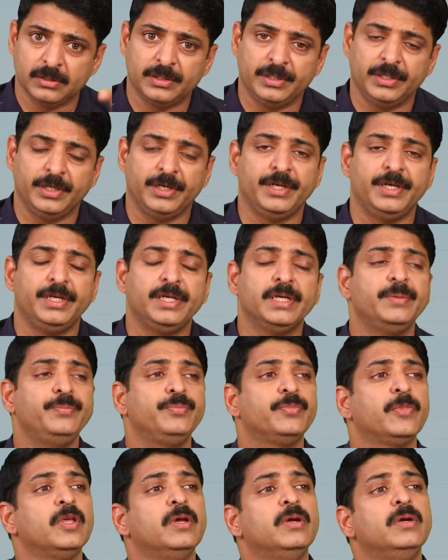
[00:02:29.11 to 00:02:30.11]
in India
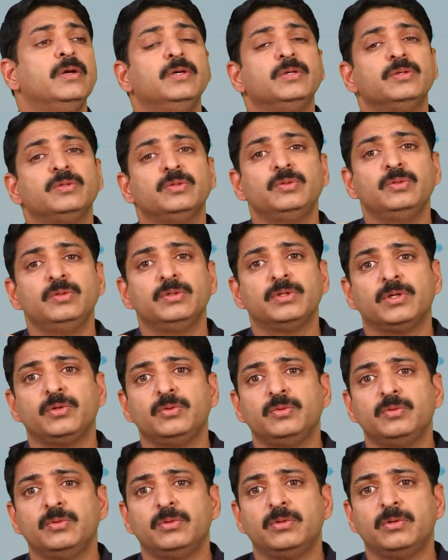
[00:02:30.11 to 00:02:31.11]
so, now
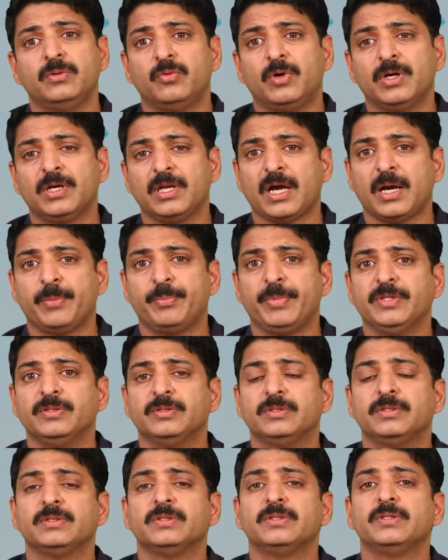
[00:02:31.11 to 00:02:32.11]
what
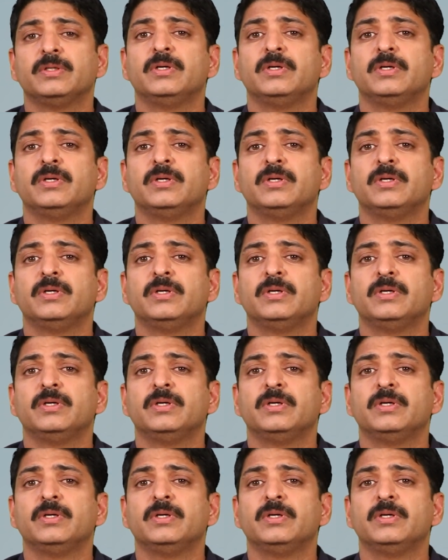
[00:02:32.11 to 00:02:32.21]
happens